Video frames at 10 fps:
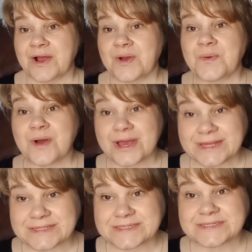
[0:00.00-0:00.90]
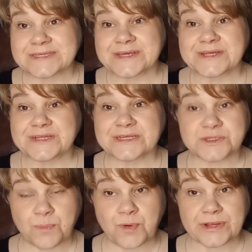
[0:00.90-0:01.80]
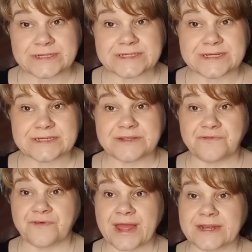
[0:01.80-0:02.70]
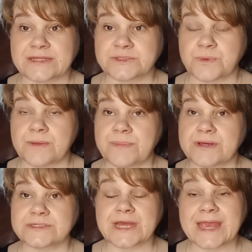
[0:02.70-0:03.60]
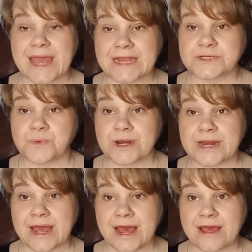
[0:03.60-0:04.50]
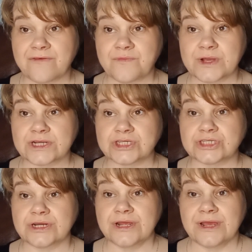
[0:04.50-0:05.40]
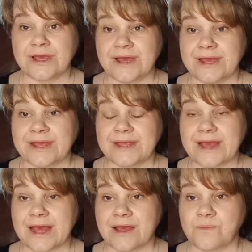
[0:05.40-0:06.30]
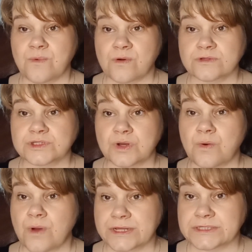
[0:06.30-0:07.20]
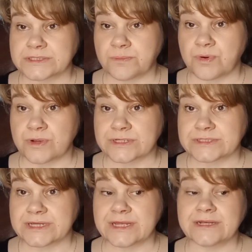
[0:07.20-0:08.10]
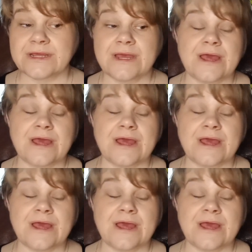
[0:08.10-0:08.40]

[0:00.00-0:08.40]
quite disappointed in fact this week, because I gained 1.5, which yeah, was quite disappointing.